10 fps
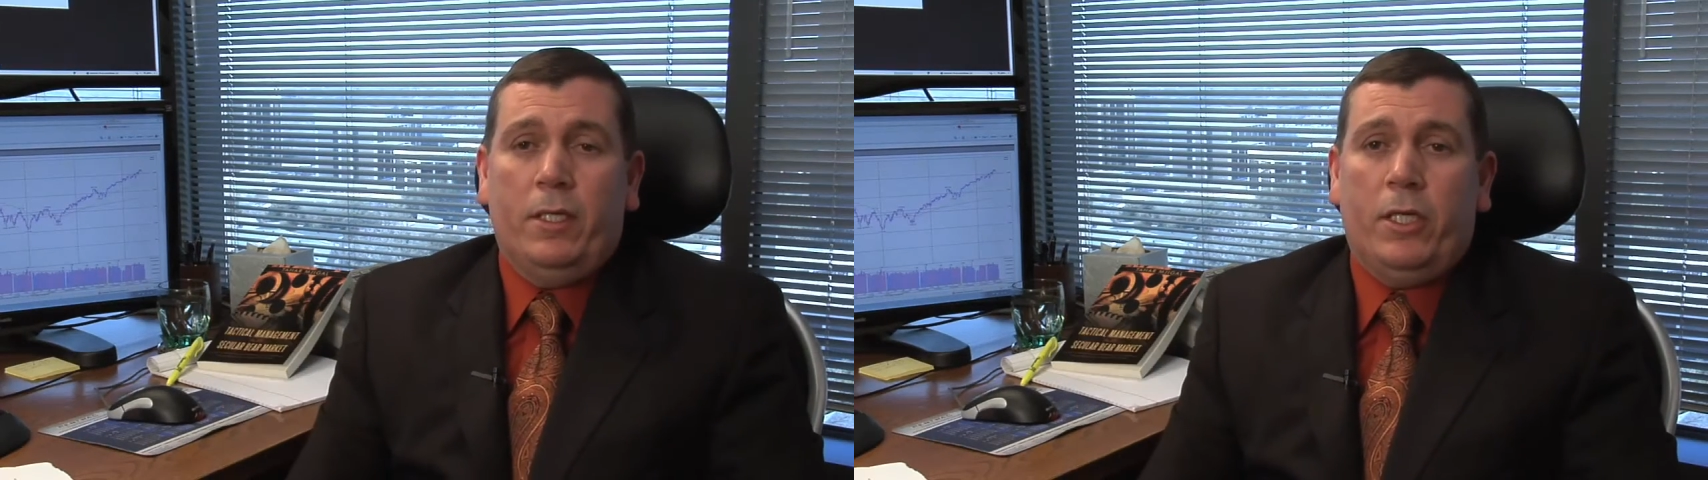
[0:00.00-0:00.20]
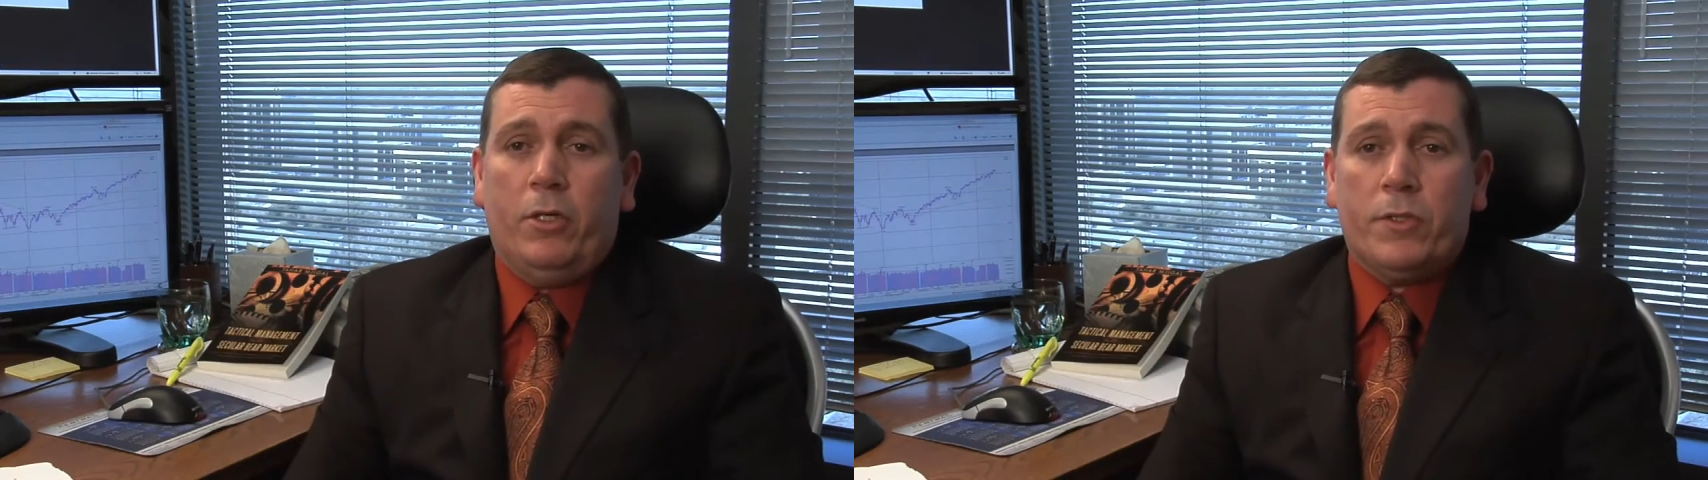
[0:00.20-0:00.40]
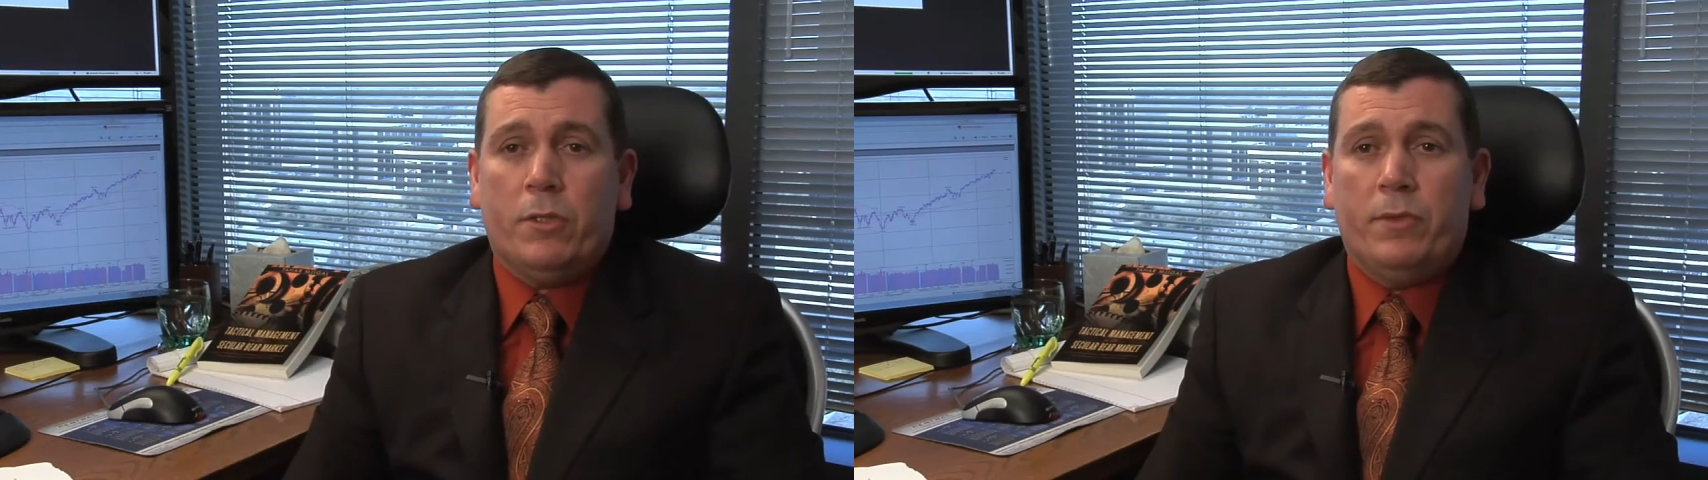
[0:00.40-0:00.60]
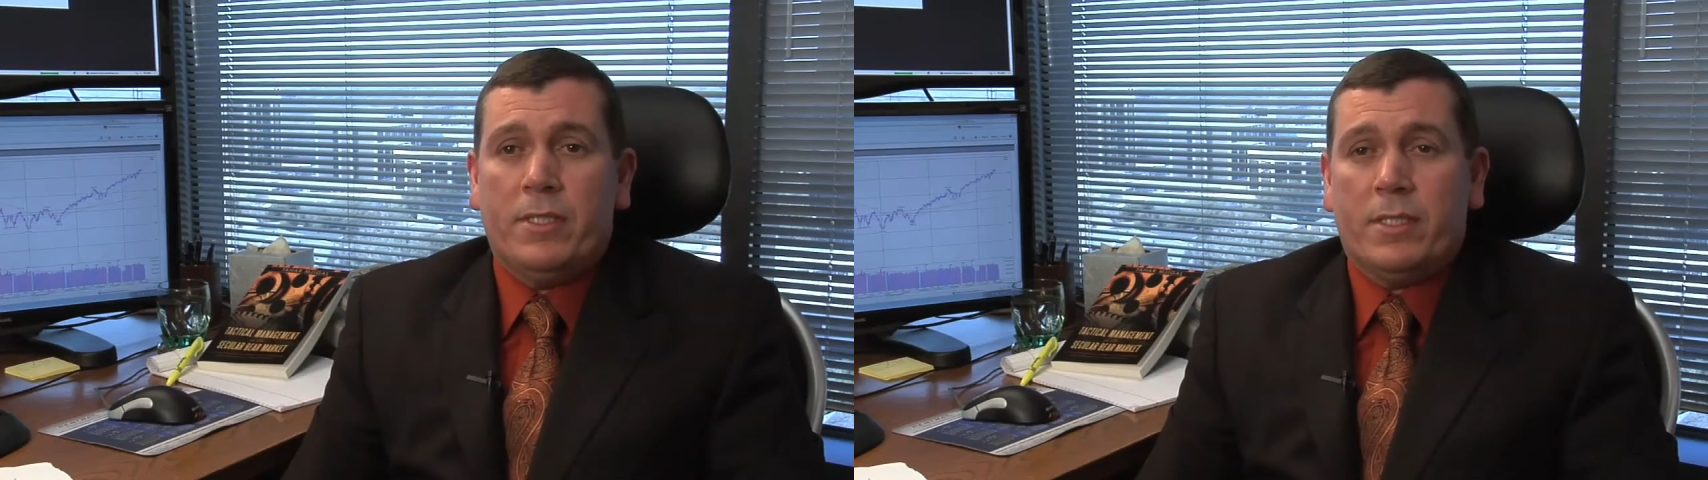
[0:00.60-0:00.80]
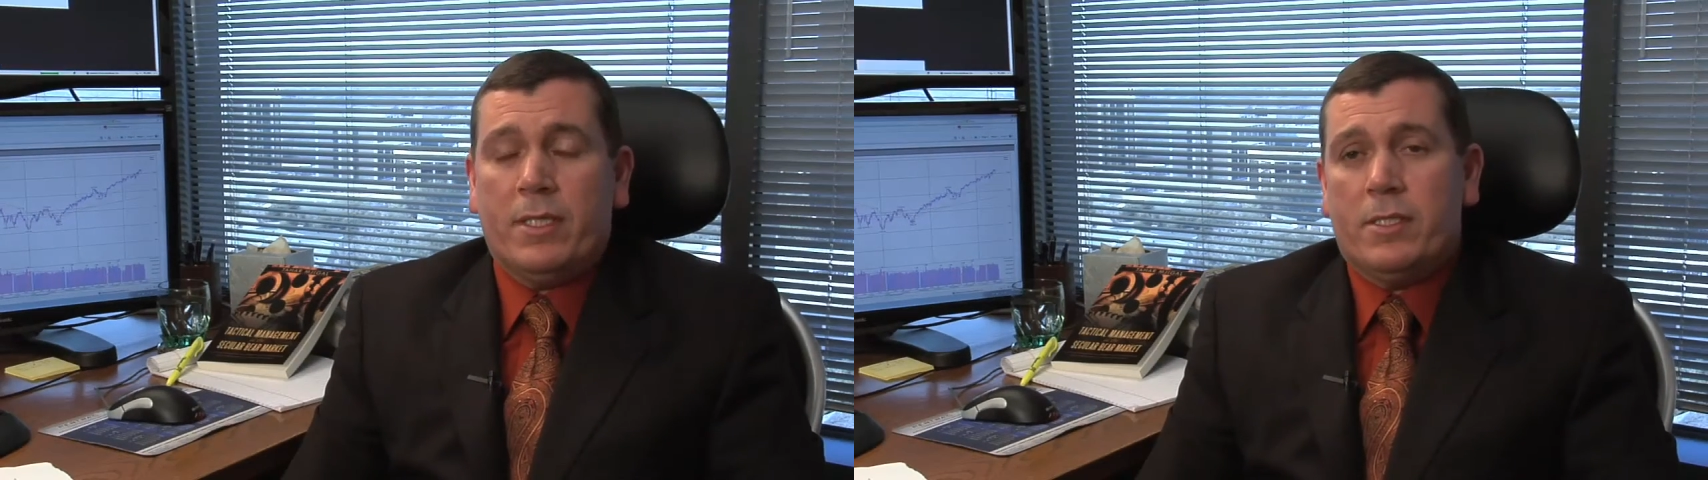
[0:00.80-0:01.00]
and also
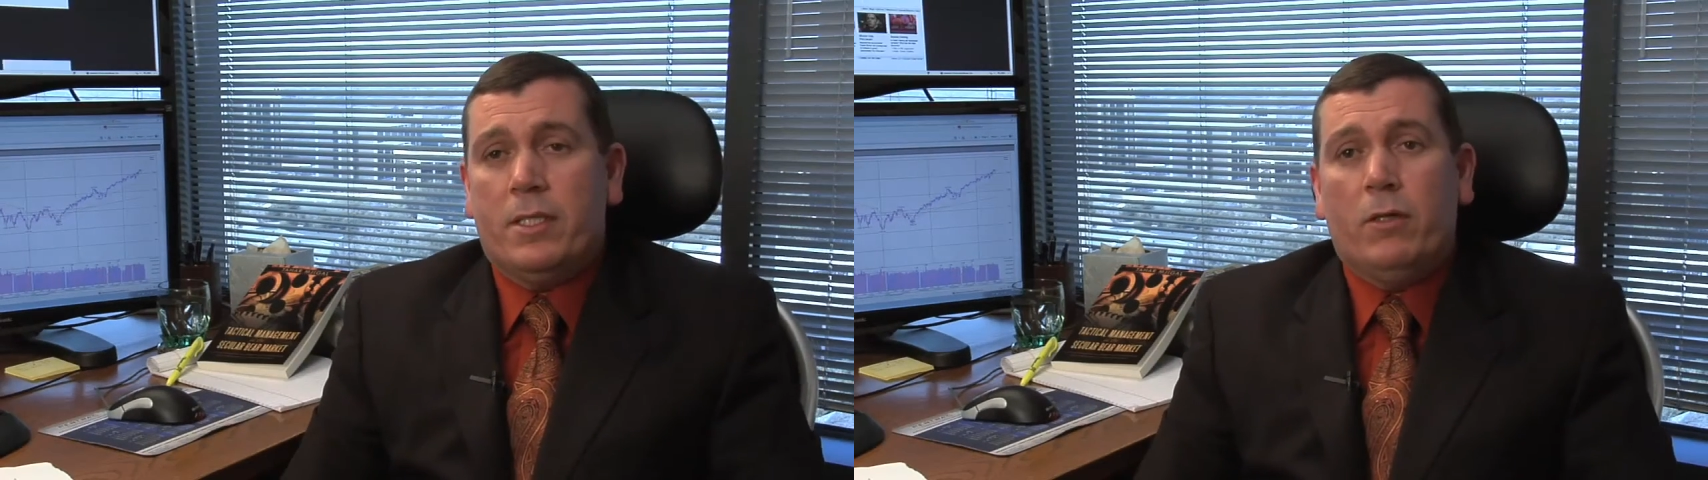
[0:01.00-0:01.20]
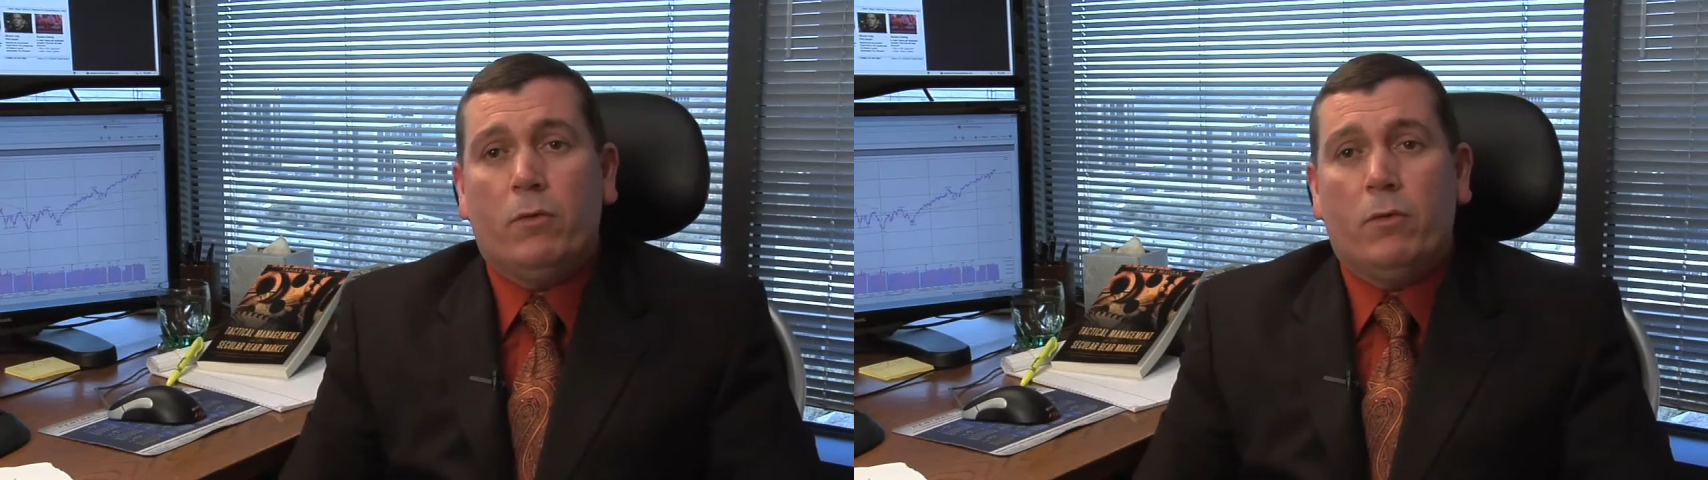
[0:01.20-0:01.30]
discuss the